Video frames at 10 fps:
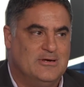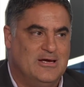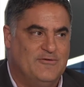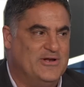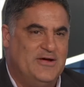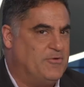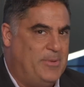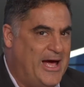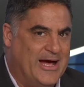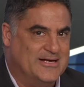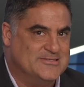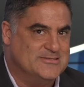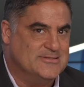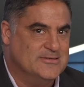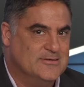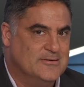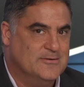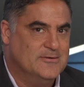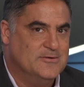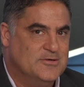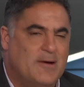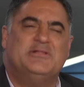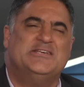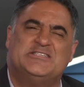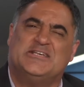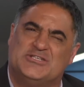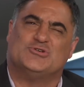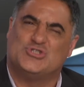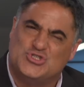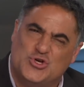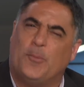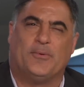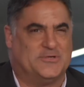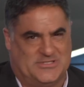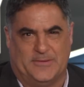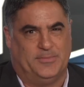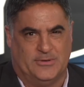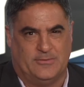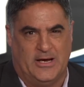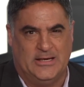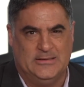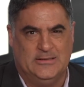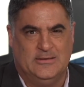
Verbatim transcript: if it never passed? Yep. I mean, these things are super simple, right?